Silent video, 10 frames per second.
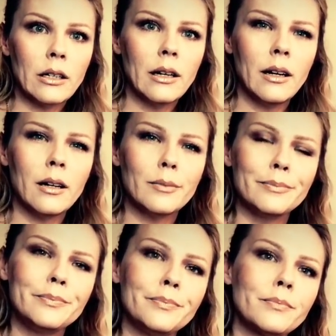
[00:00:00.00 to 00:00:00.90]

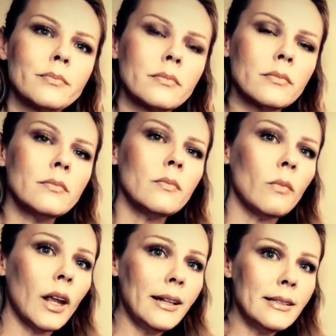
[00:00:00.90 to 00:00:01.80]

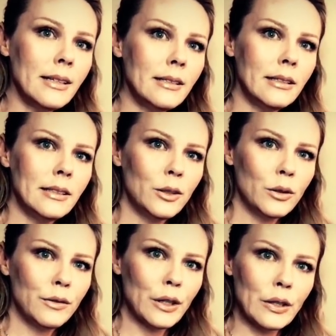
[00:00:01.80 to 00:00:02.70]
And since it's in
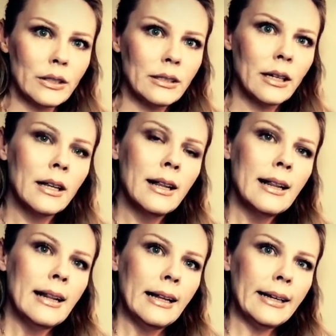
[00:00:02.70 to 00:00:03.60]
reverse,
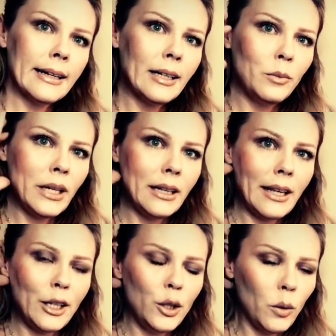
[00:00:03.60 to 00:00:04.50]
it can mean
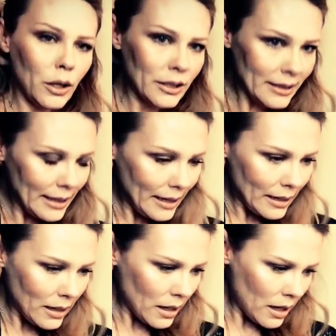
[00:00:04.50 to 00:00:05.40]
that you are
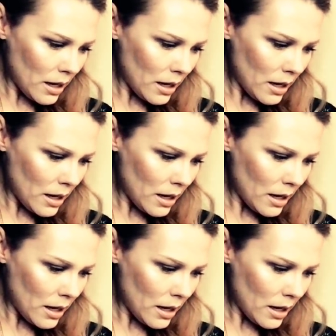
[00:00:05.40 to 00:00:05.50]
seeing